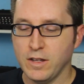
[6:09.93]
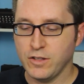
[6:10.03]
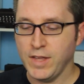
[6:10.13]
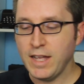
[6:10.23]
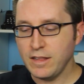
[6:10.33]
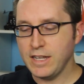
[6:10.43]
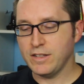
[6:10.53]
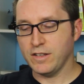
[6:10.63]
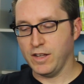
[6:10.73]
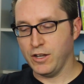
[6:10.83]
So that leads
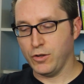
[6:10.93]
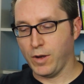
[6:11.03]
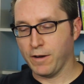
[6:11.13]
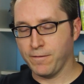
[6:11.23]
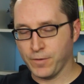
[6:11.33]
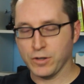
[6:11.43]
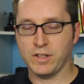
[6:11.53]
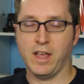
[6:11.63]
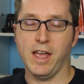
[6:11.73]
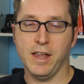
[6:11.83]
us into our
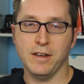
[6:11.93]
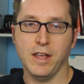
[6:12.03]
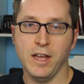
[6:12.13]
first kind